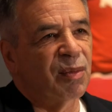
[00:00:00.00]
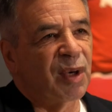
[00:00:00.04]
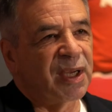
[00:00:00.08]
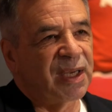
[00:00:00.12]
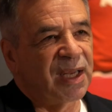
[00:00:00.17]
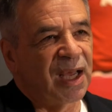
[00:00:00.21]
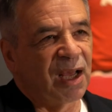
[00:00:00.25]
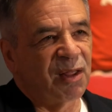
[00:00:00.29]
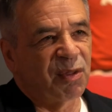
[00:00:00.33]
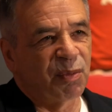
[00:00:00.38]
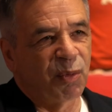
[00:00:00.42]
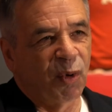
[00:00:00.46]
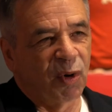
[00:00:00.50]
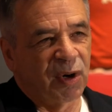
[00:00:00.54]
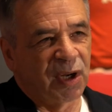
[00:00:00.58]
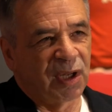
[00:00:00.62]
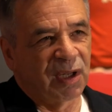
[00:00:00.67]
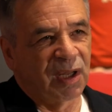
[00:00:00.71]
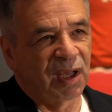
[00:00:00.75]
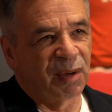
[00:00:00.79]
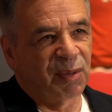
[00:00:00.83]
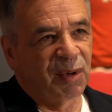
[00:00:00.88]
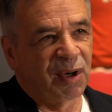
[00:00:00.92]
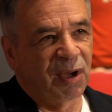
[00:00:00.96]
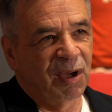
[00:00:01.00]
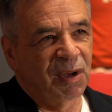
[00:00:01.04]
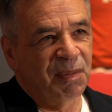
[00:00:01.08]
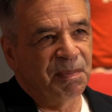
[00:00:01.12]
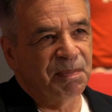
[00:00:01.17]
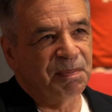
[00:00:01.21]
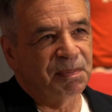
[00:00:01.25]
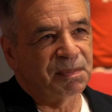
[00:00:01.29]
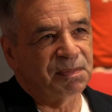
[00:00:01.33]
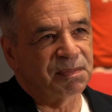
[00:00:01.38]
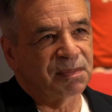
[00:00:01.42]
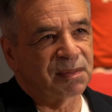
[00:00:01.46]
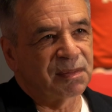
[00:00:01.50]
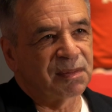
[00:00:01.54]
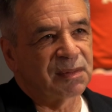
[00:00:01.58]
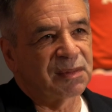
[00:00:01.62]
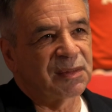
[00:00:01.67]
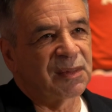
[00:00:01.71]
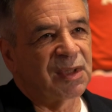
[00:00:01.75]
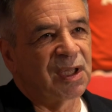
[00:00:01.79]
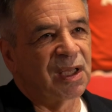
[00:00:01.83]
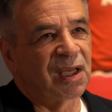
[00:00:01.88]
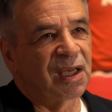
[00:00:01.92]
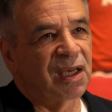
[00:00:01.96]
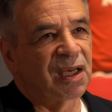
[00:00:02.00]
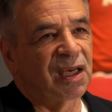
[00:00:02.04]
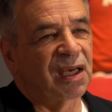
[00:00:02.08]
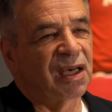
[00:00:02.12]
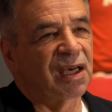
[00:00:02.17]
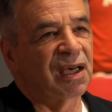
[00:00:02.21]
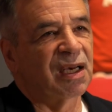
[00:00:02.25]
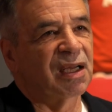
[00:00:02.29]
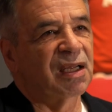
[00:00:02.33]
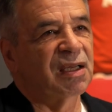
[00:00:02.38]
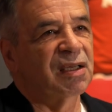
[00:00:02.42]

My dad's born in Lebanon, yeah.